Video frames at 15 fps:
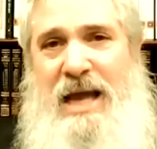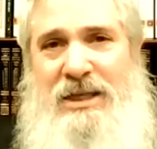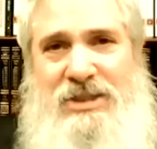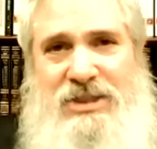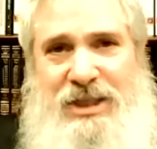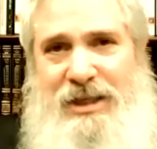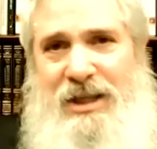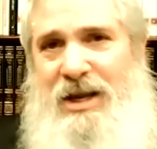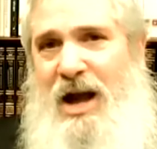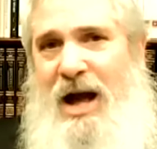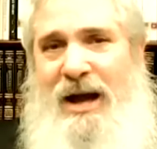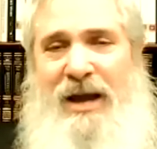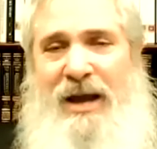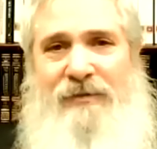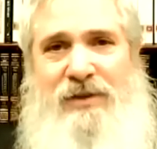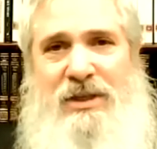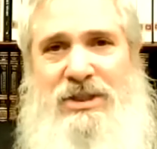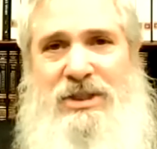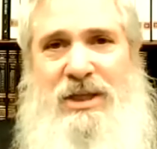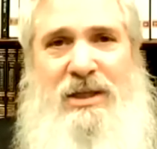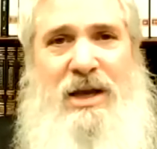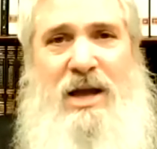synagogue after
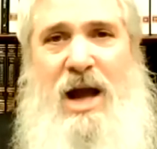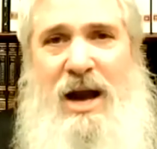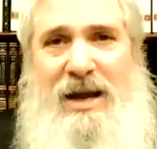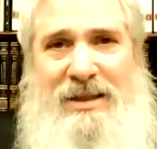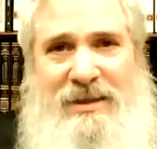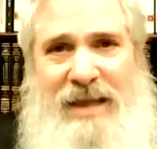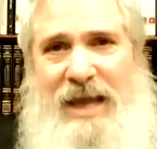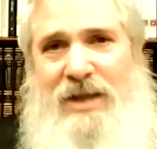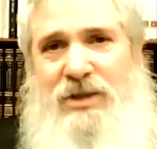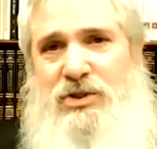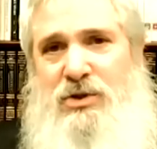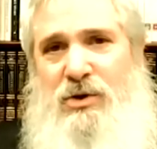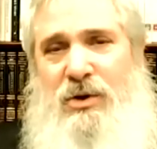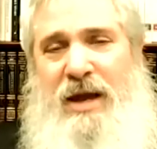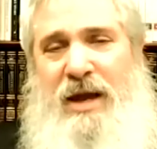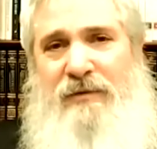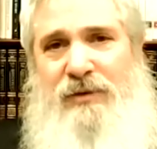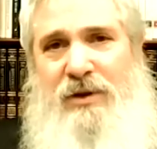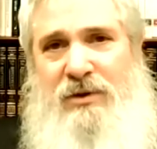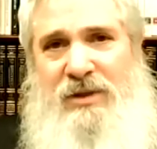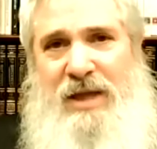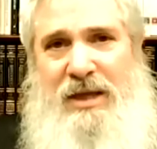synagogue, day school after
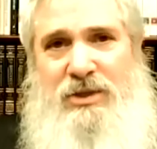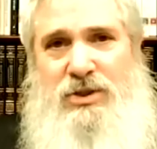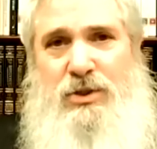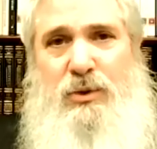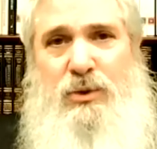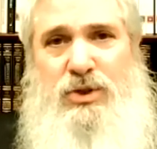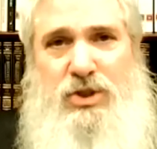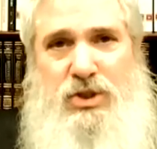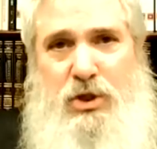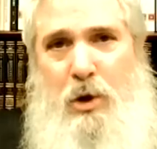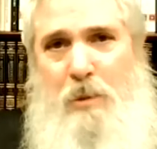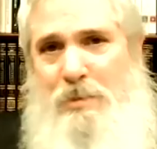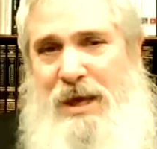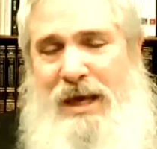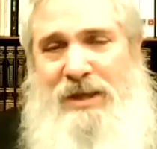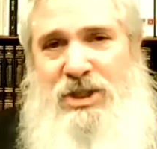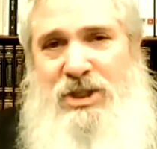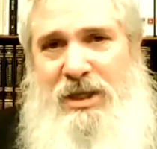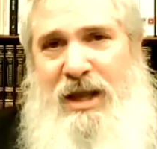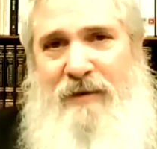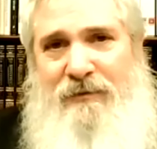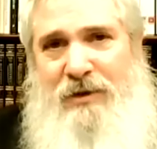day school, soup kitchen
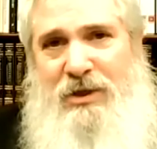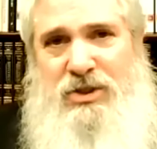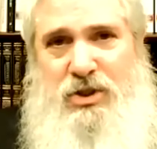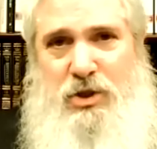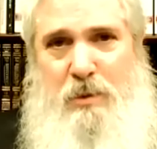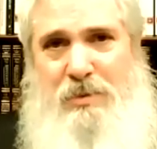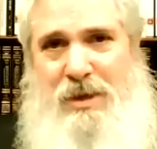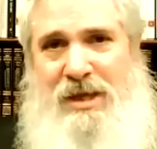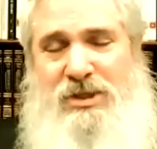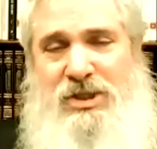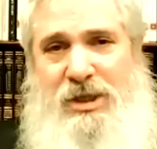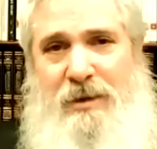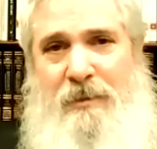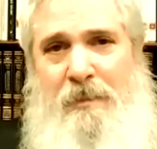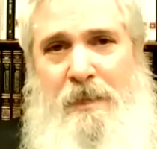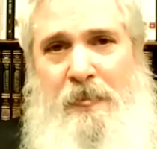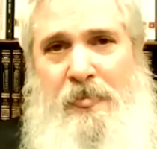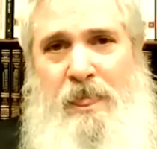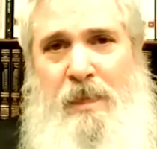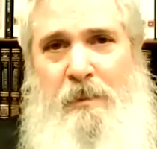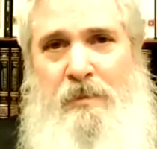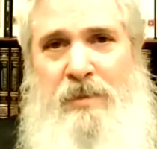after soup kitchen.
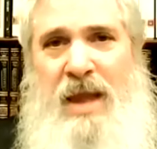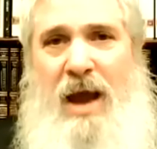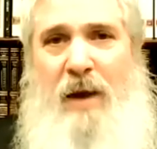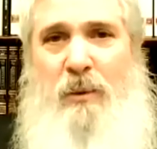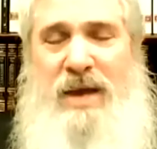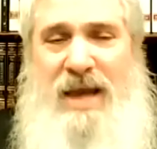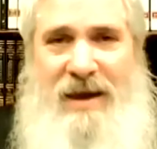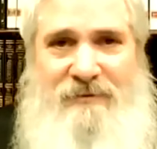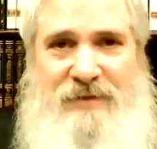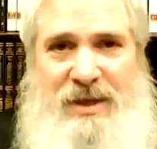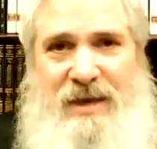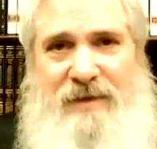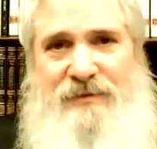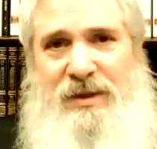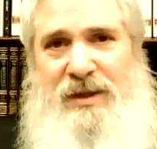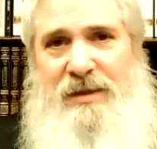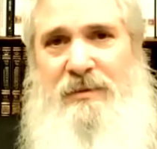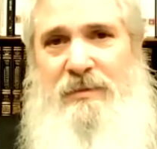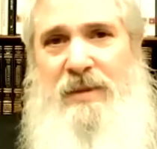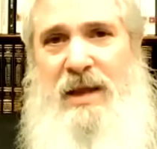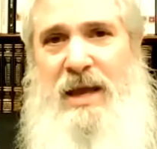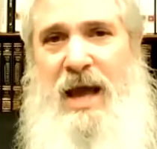And we have given.
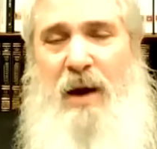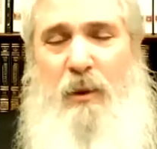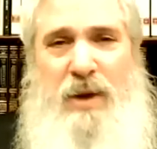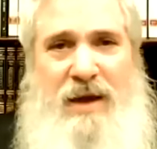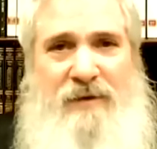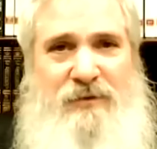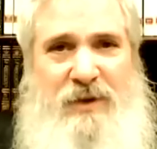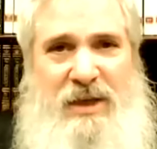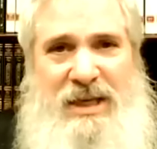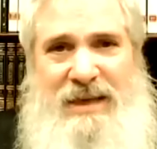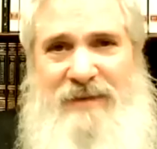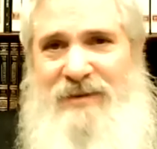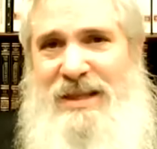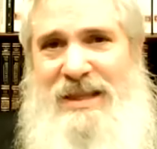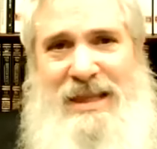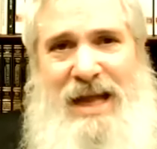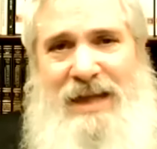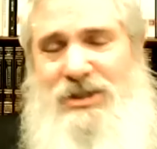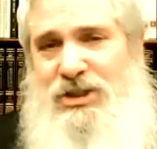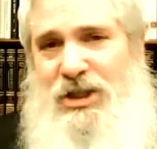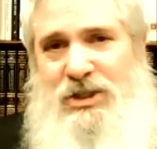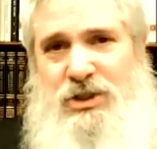And we have given not
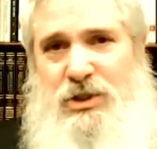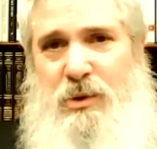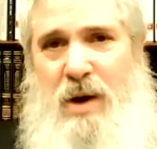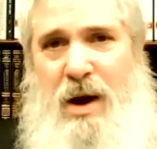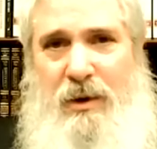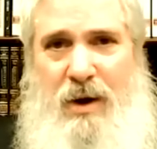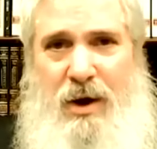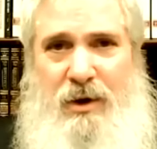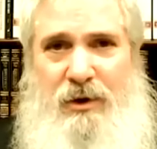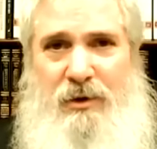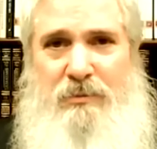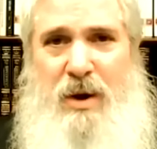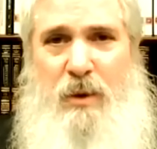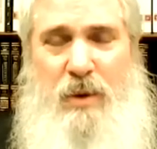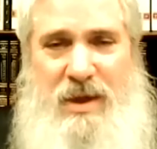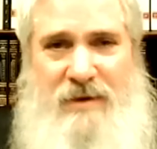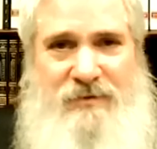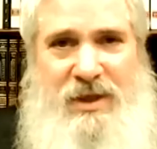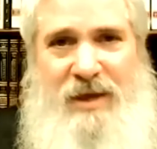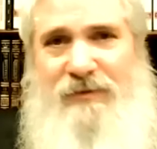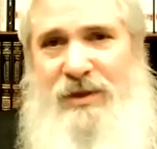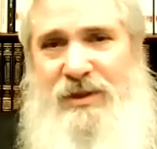just to our own, but we have
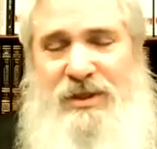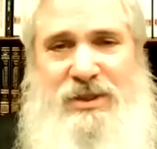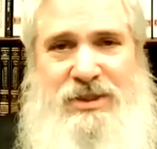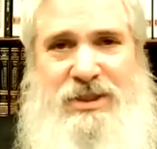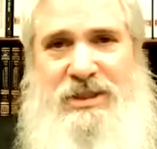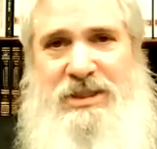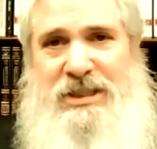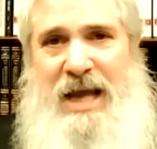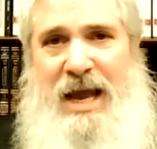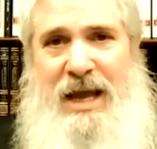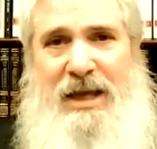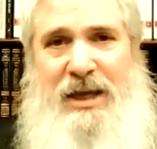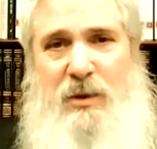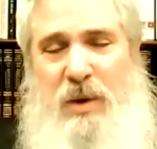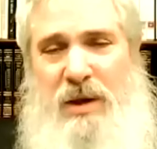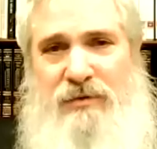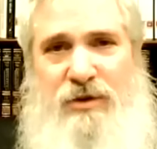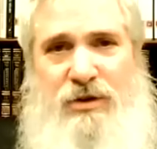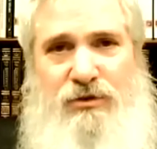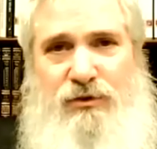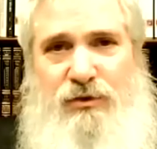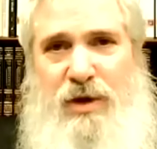given to society. We have
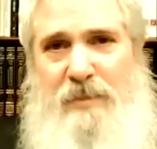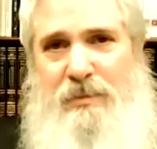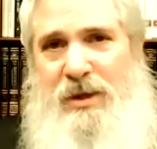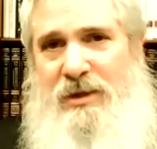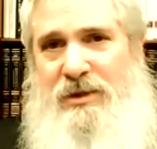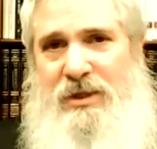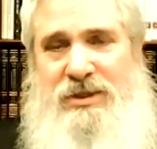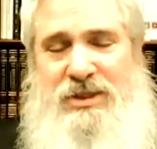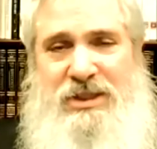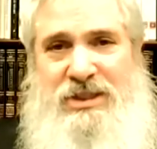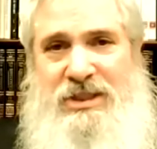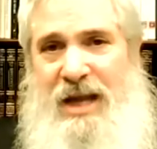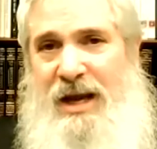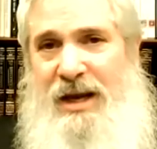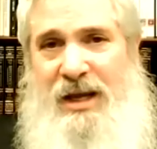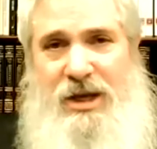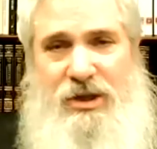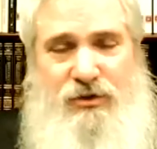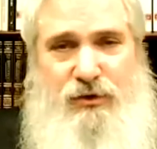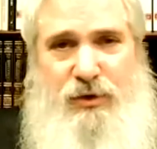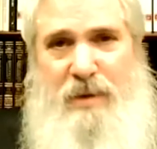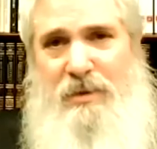contributed to society,
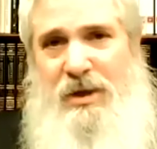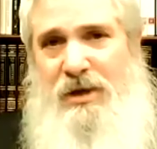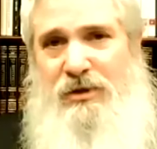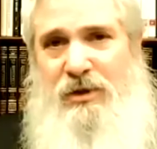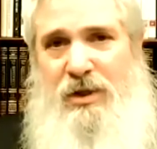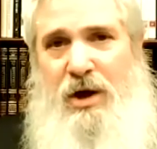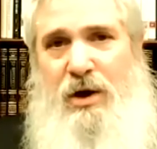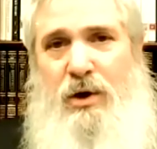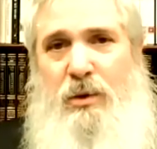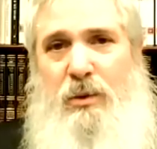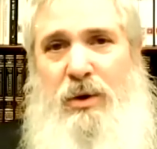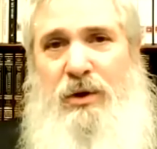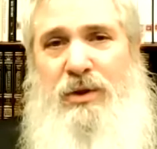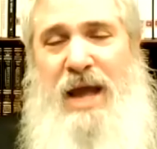contributed to the whole world,